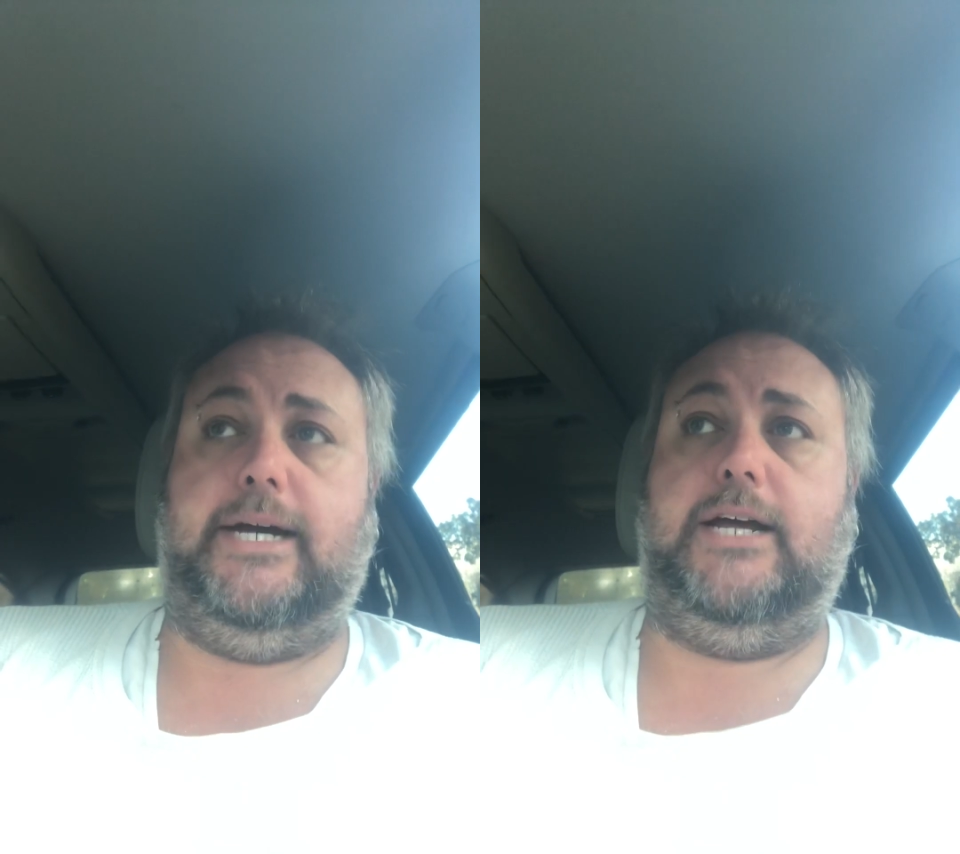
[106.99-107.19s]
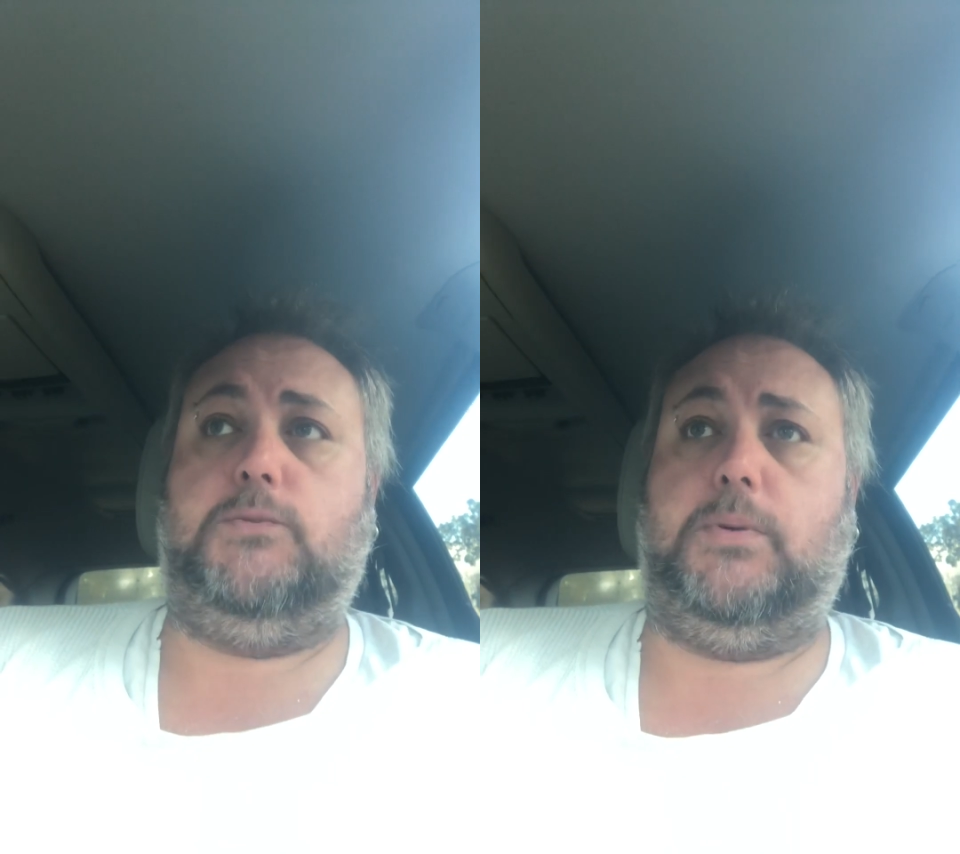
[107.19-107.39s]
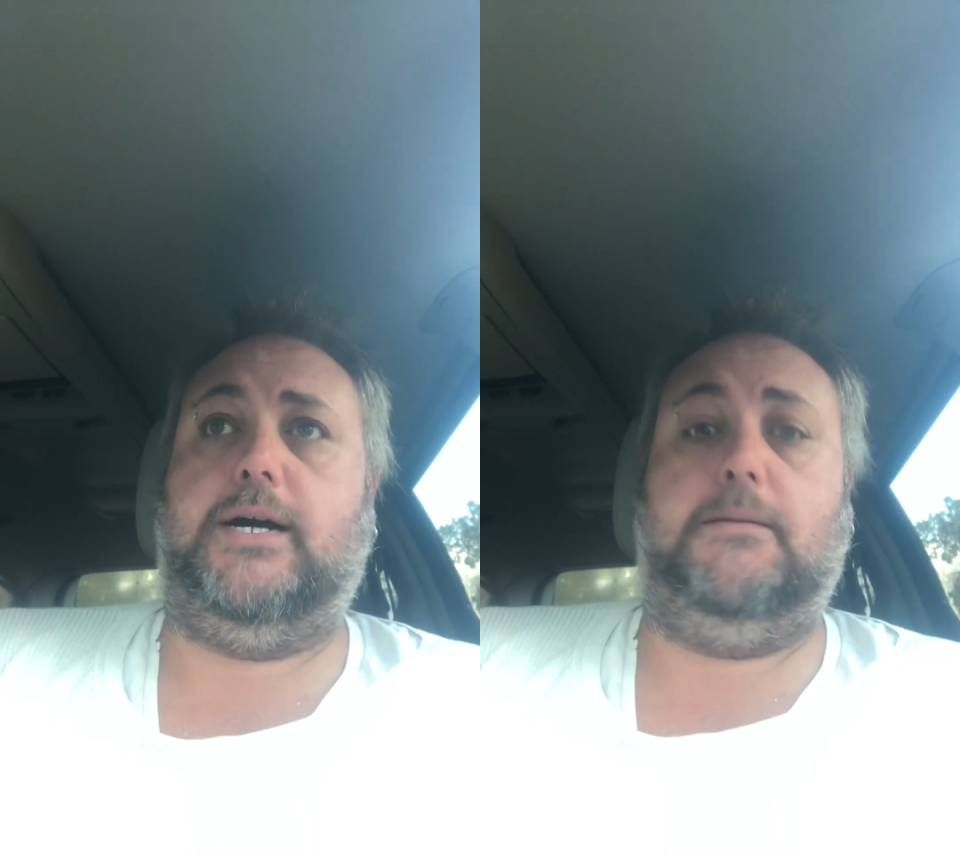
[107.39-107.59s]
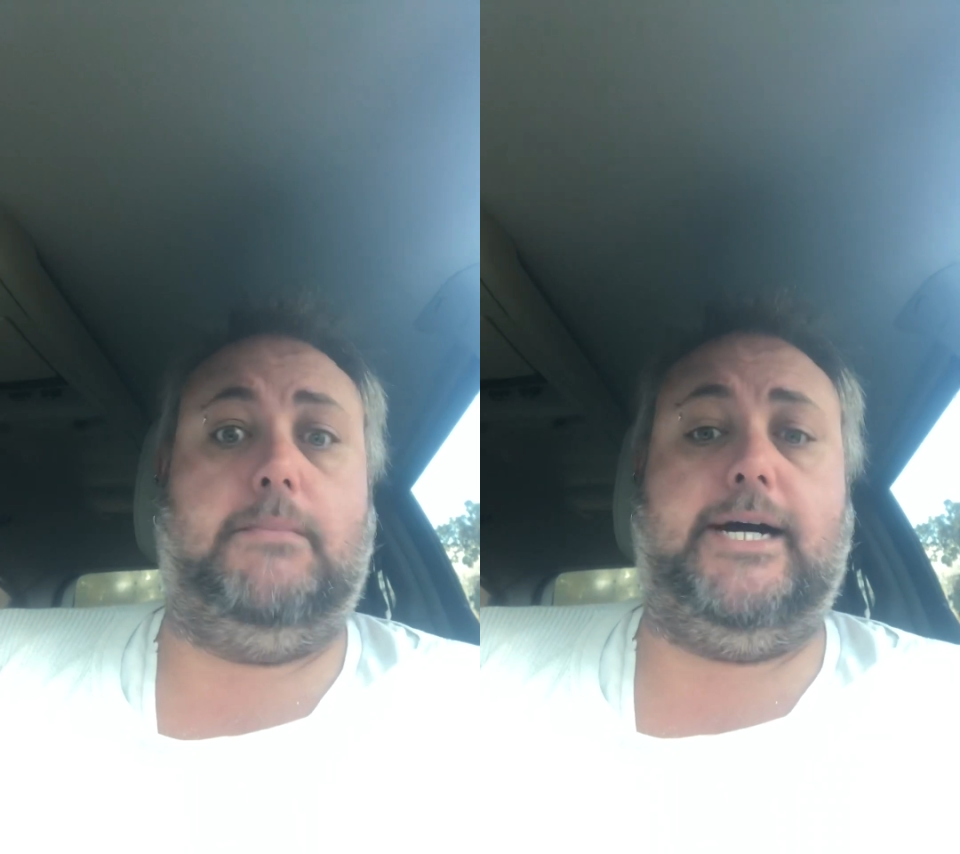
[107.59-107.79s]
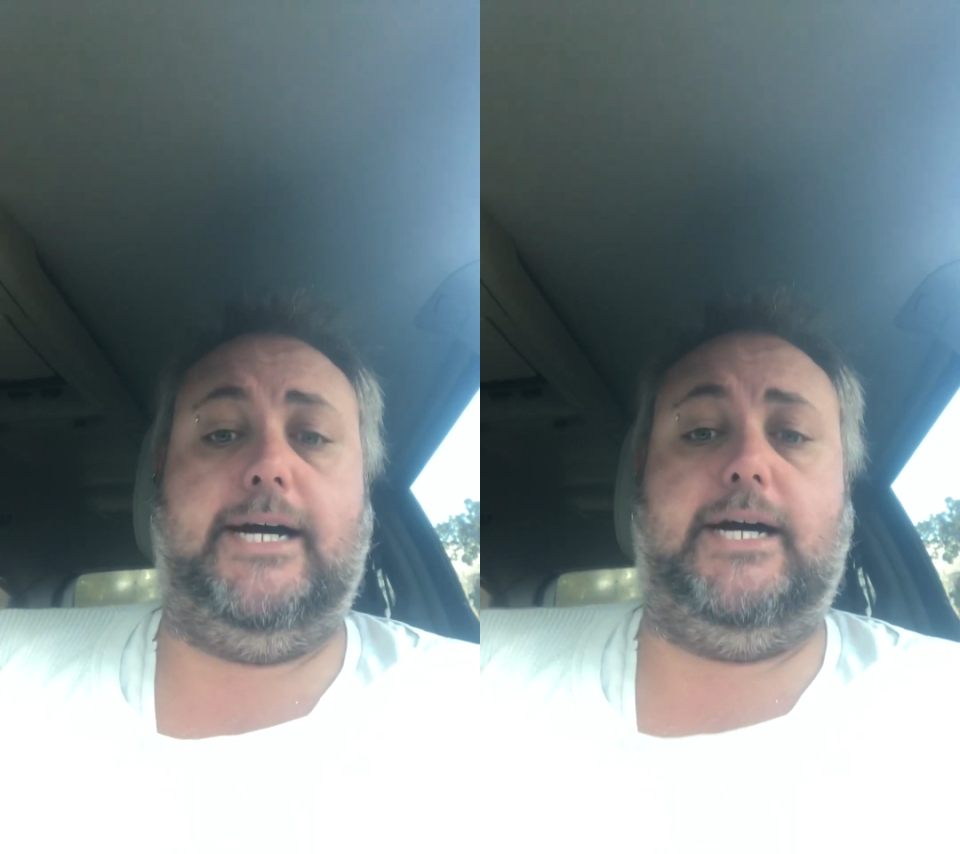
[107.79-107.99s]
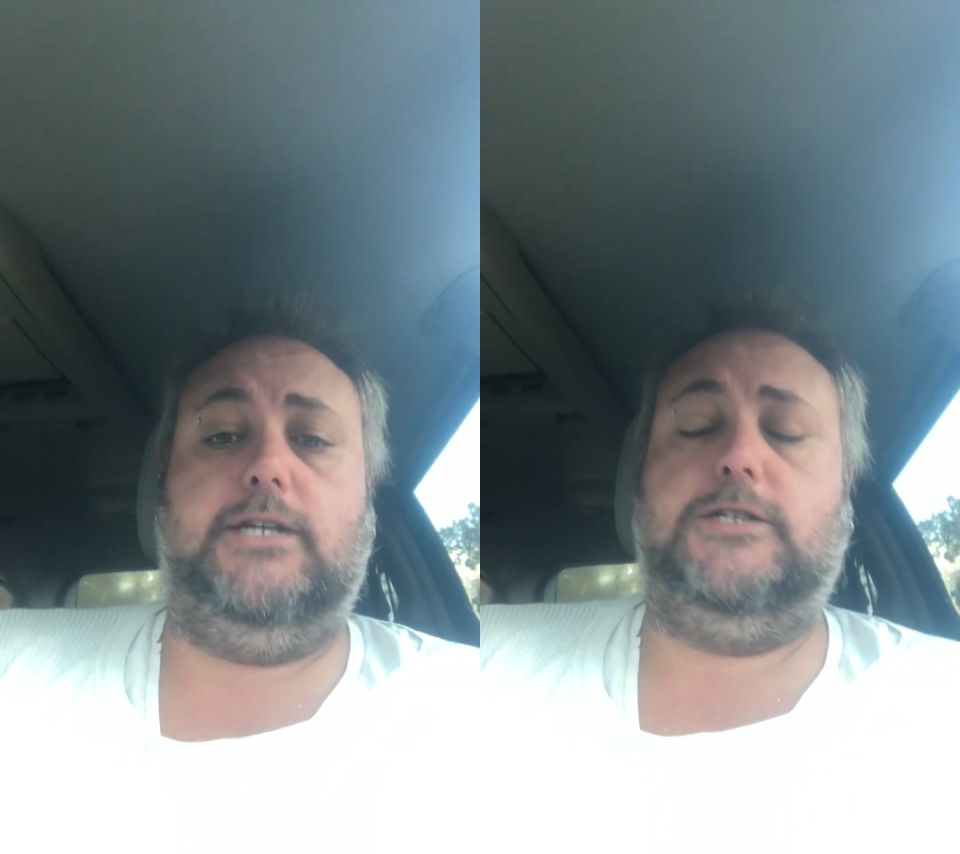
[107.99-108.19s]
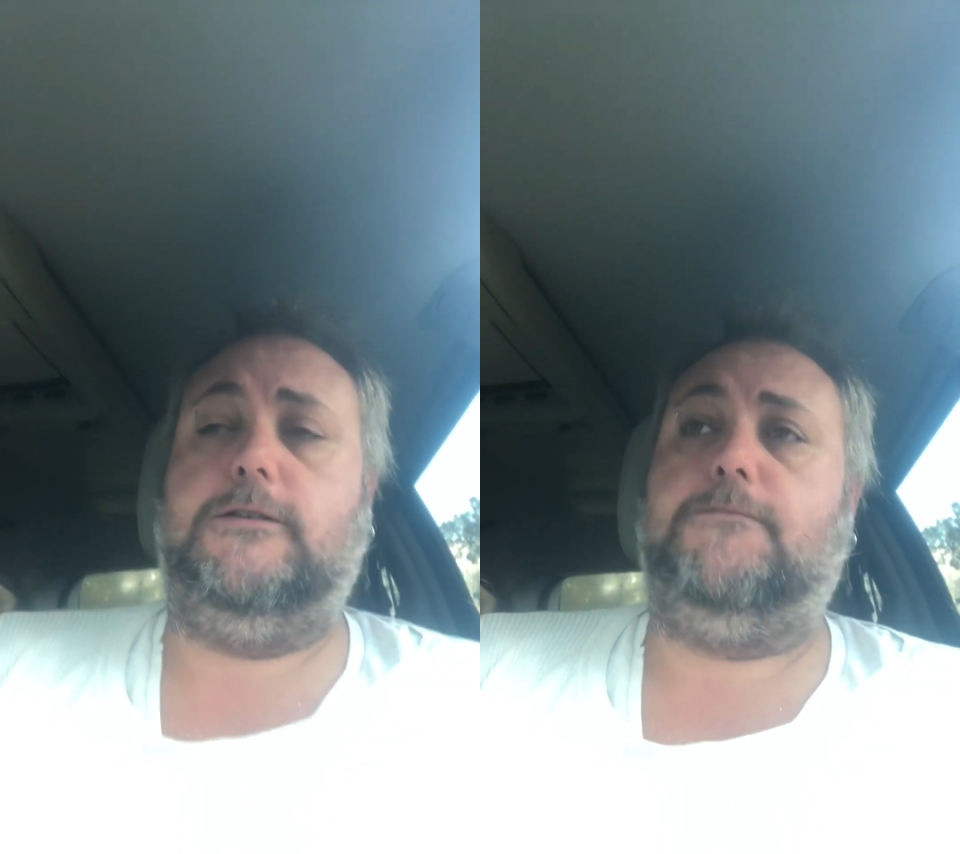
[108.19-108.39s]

he was probably my age,